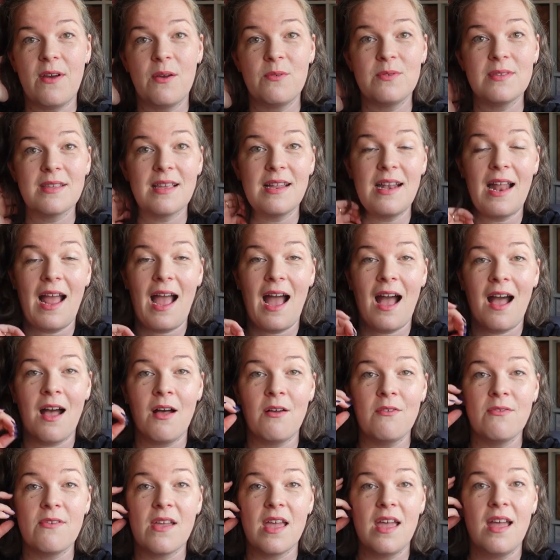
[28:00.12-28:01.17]
I was going to
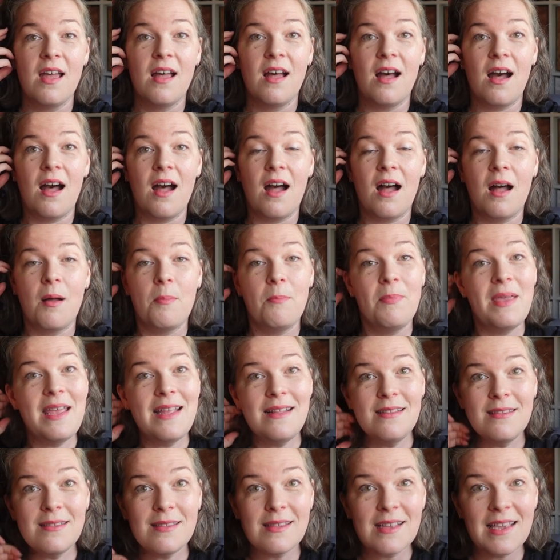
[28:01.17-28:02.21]
have
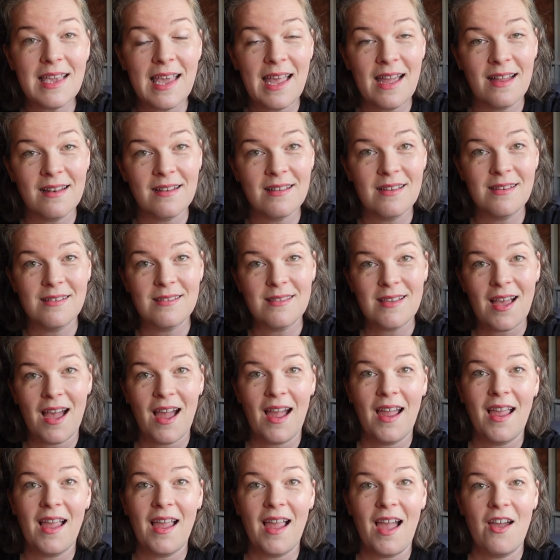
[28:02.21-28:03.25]
pins again, because
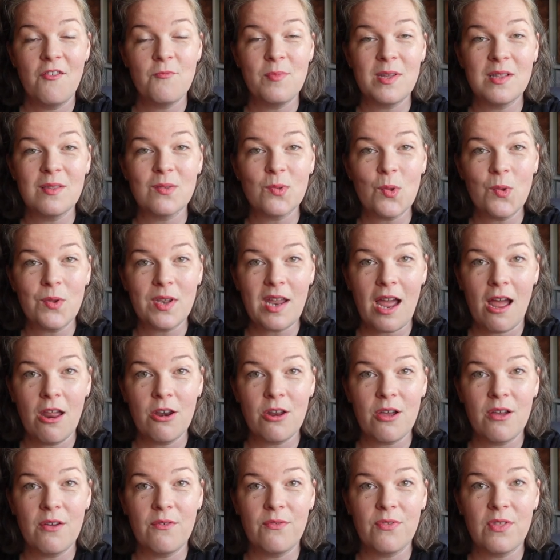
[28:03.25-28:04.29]
I have been sold
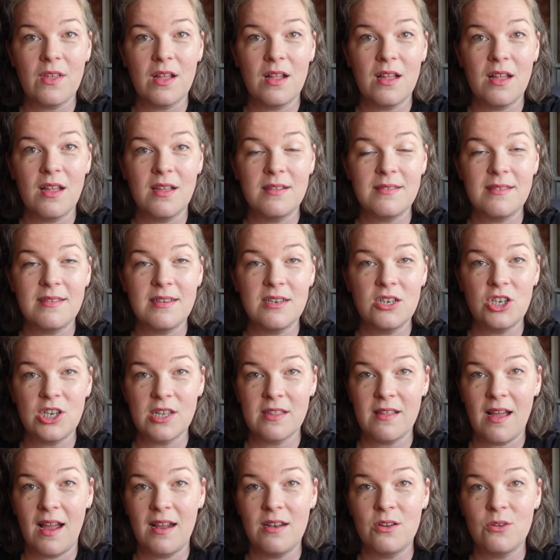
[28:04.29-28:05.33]
out of the
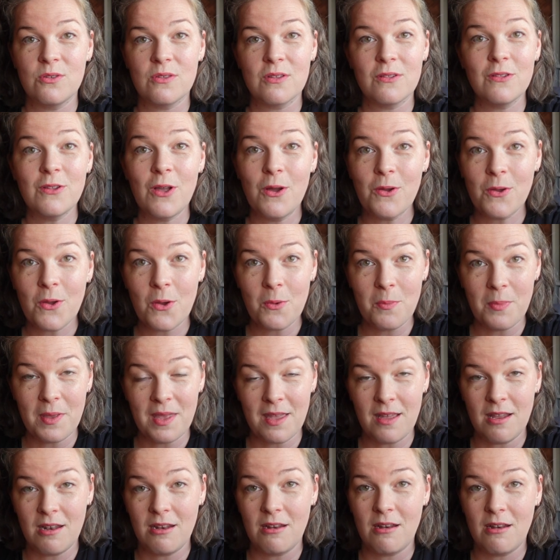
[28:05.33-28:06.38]
Stitching the High Notes logo
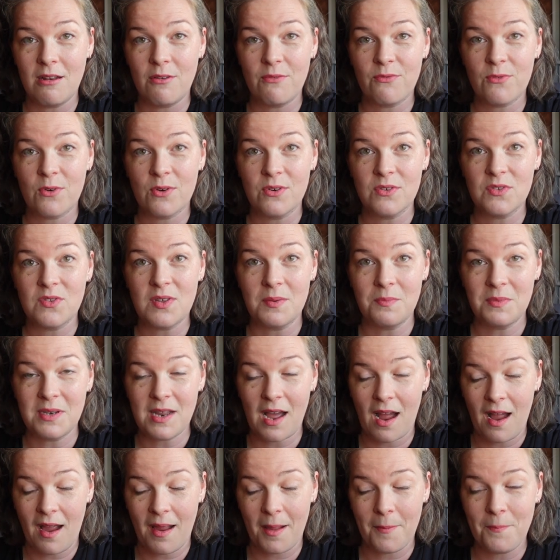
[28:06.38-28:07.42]
pin for some
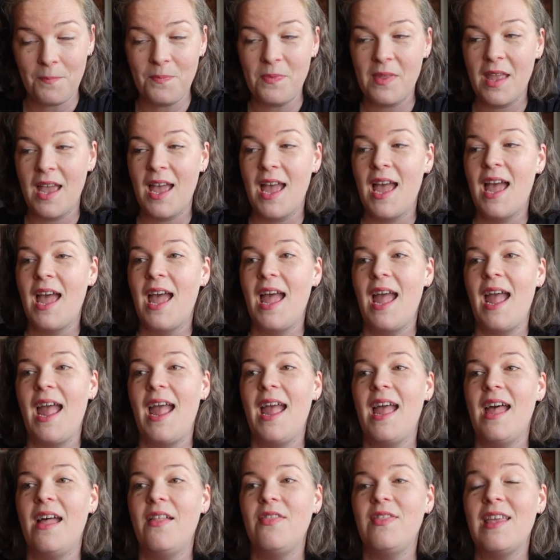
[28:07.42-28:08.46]
time.
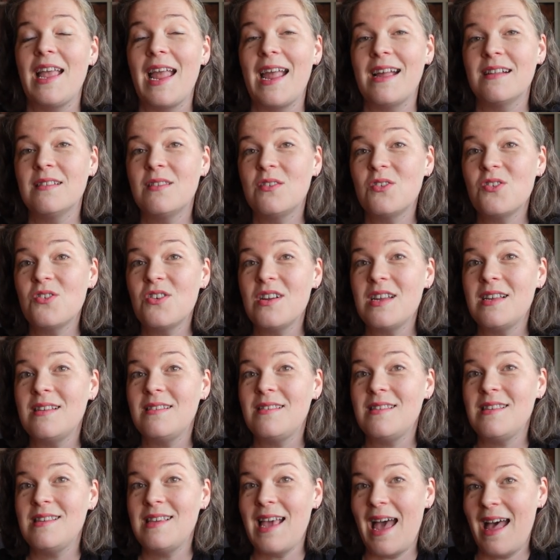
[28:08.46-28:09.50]
And the answer
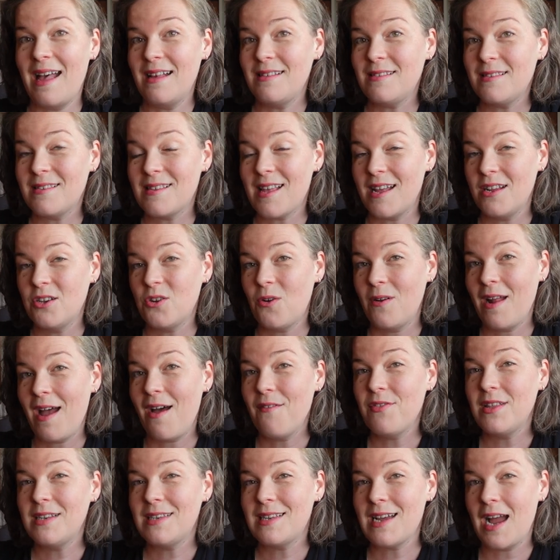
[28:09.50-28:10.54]
is yes. I don't
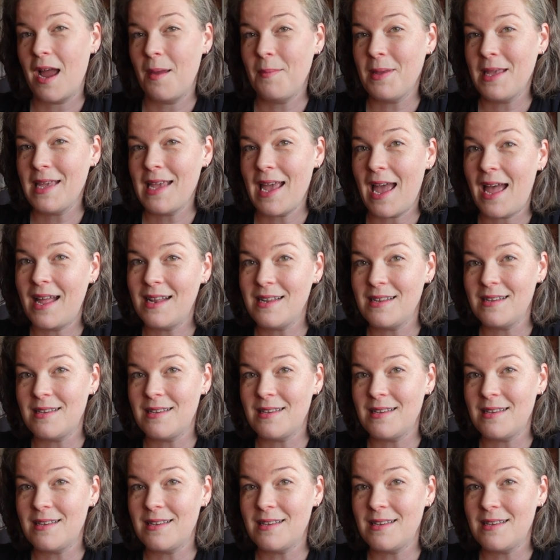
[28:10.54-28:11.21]
have the timing yet.